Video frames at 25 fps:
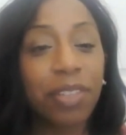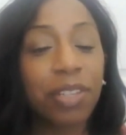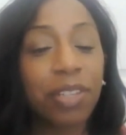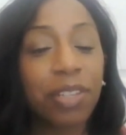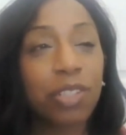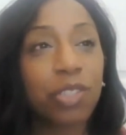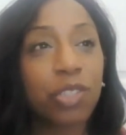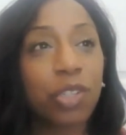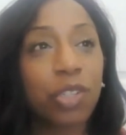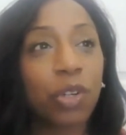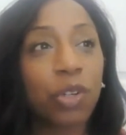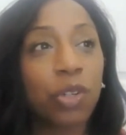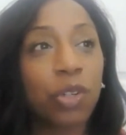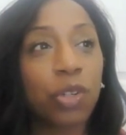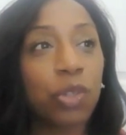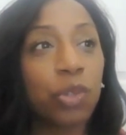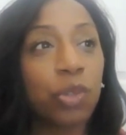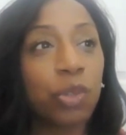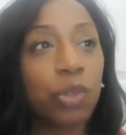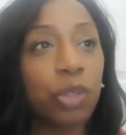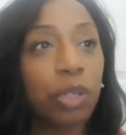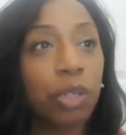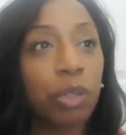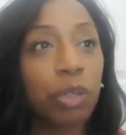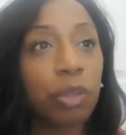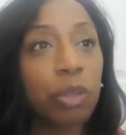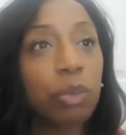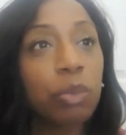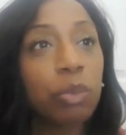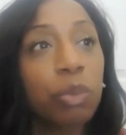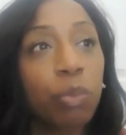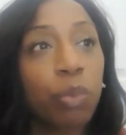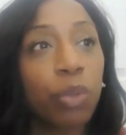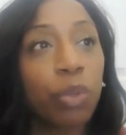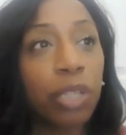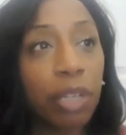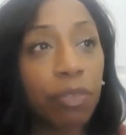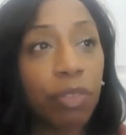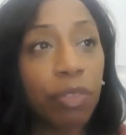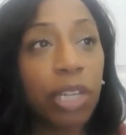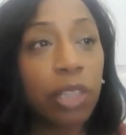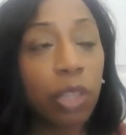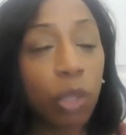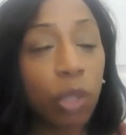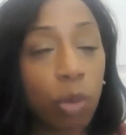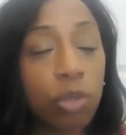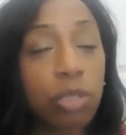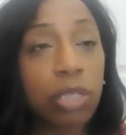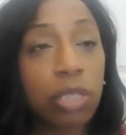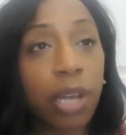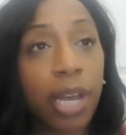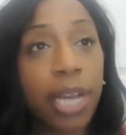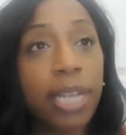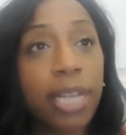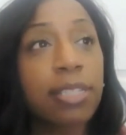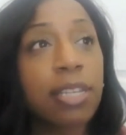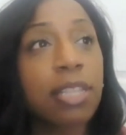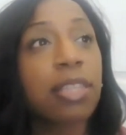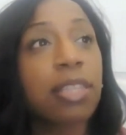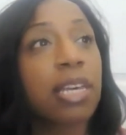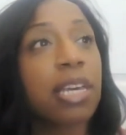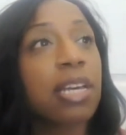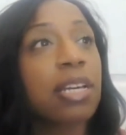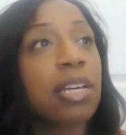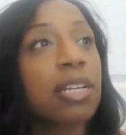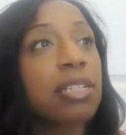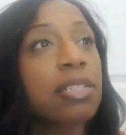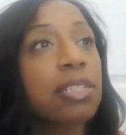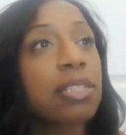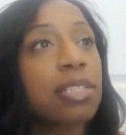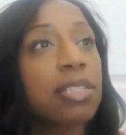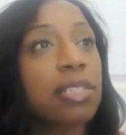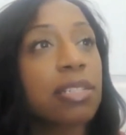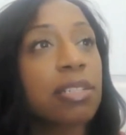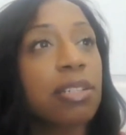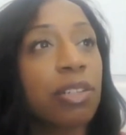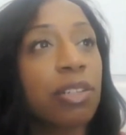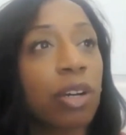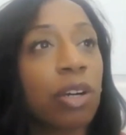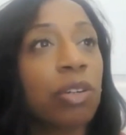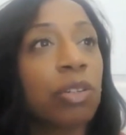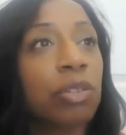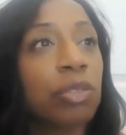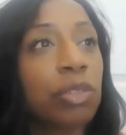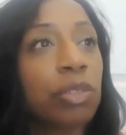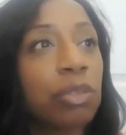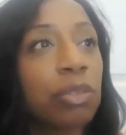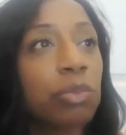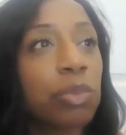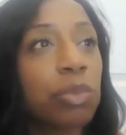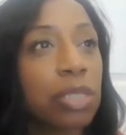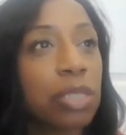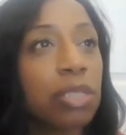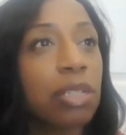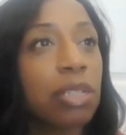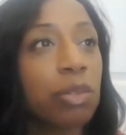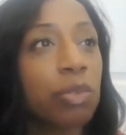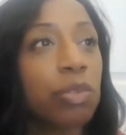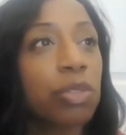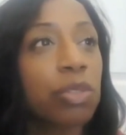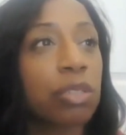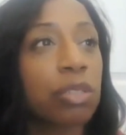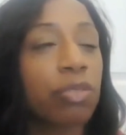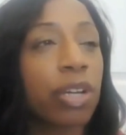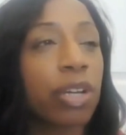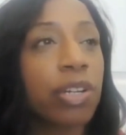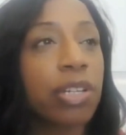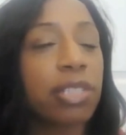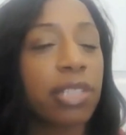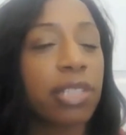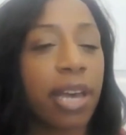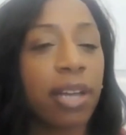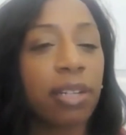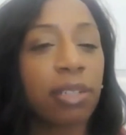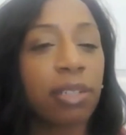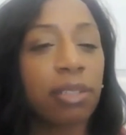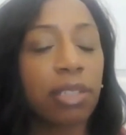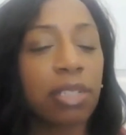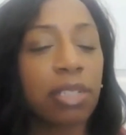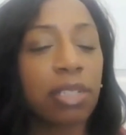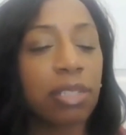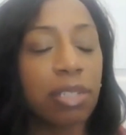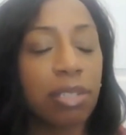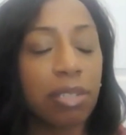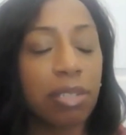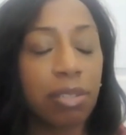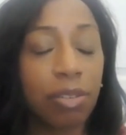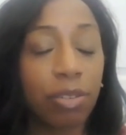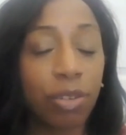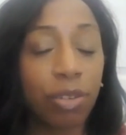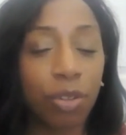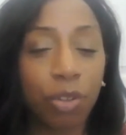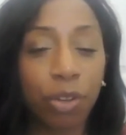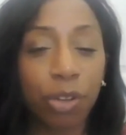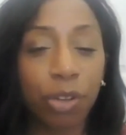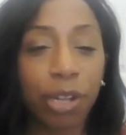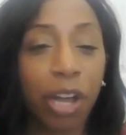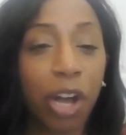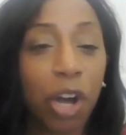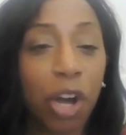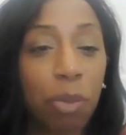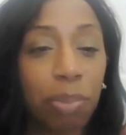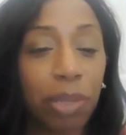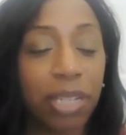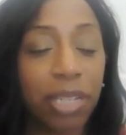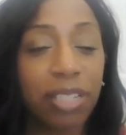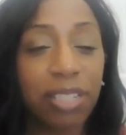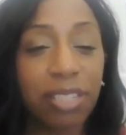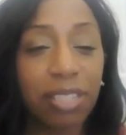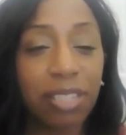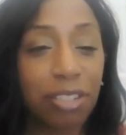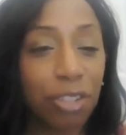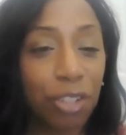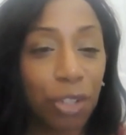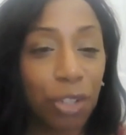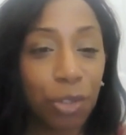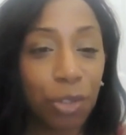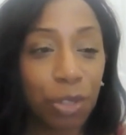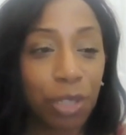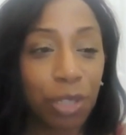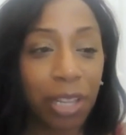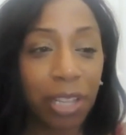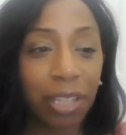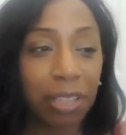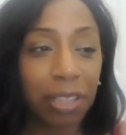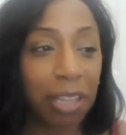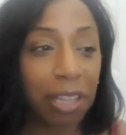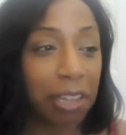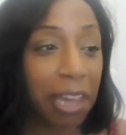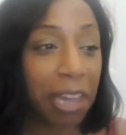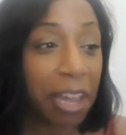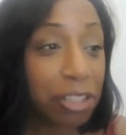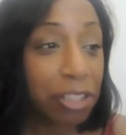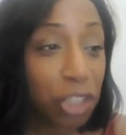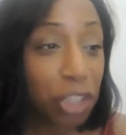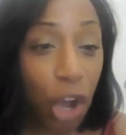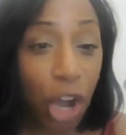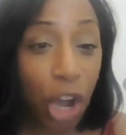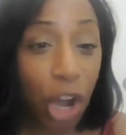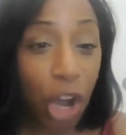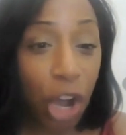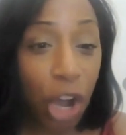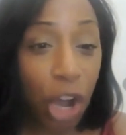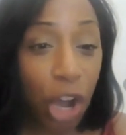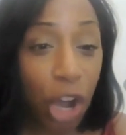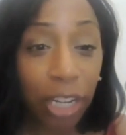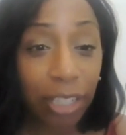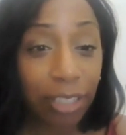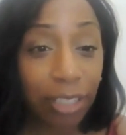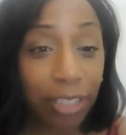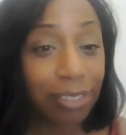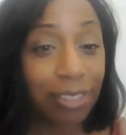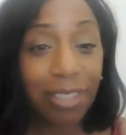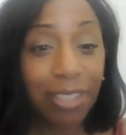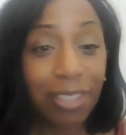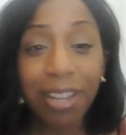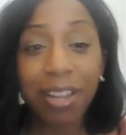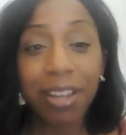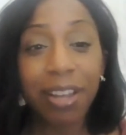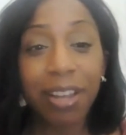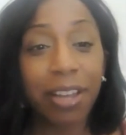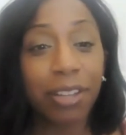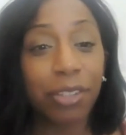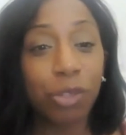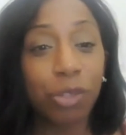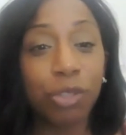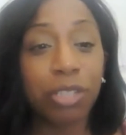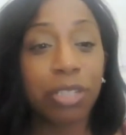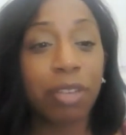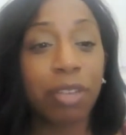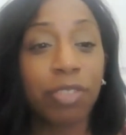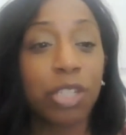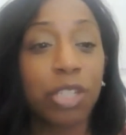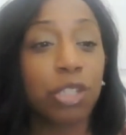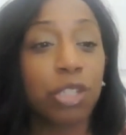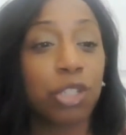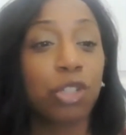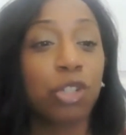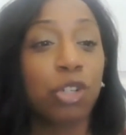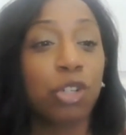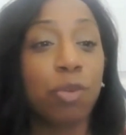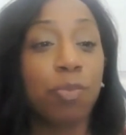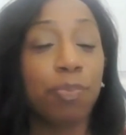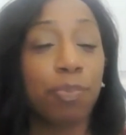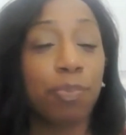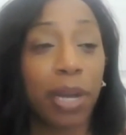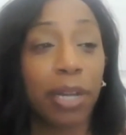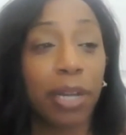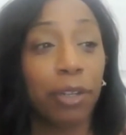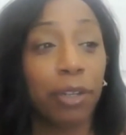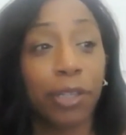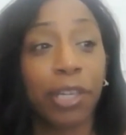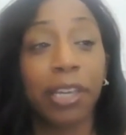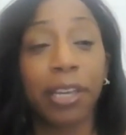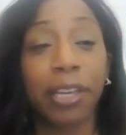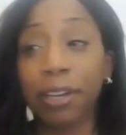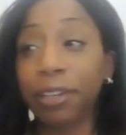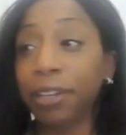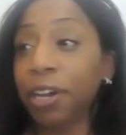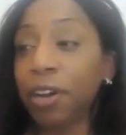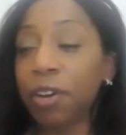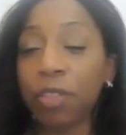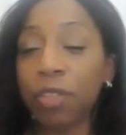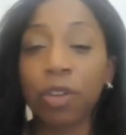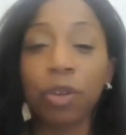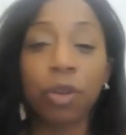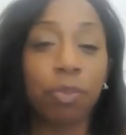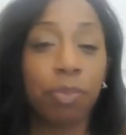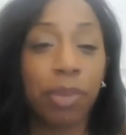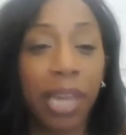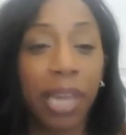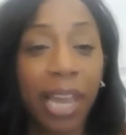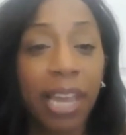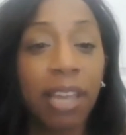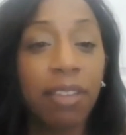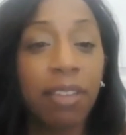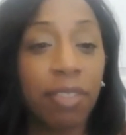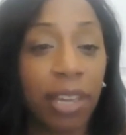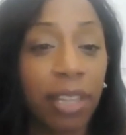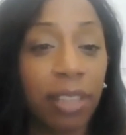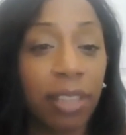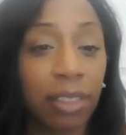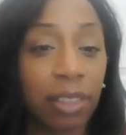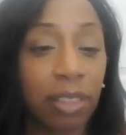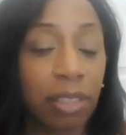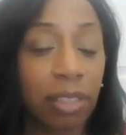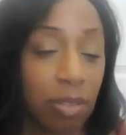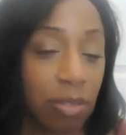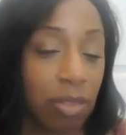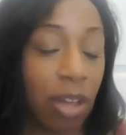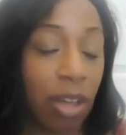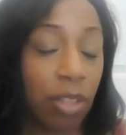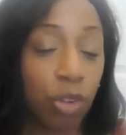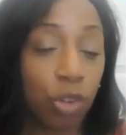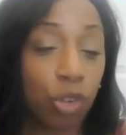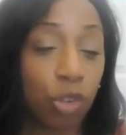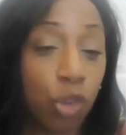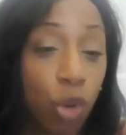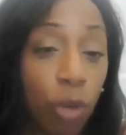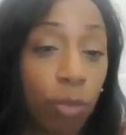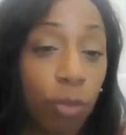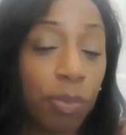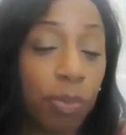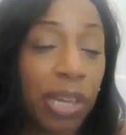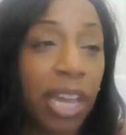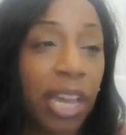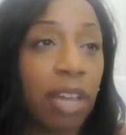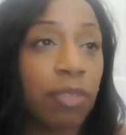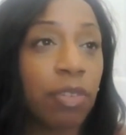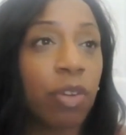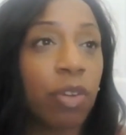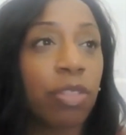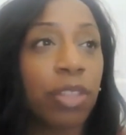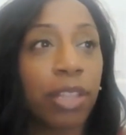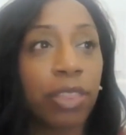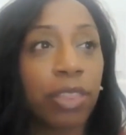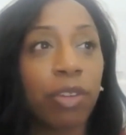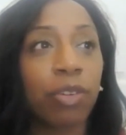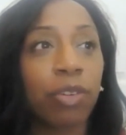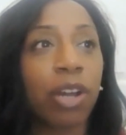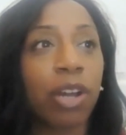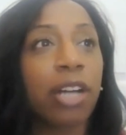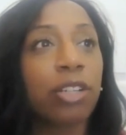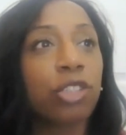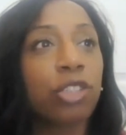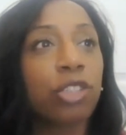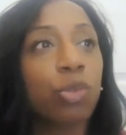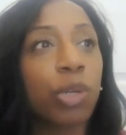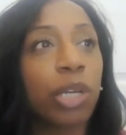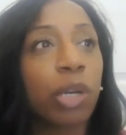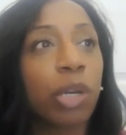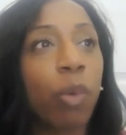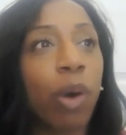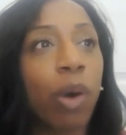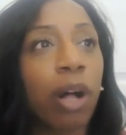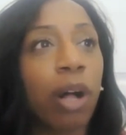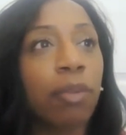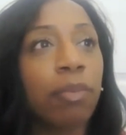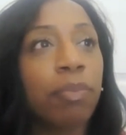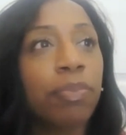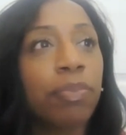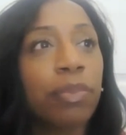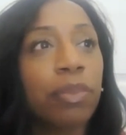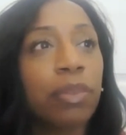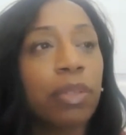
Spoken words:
So reliving those kinds of things, it was very sad because, they're helpless, and they can't talk. And you just have to assume by looking at how they're behaving, not their normal behavior, that they're not doing well.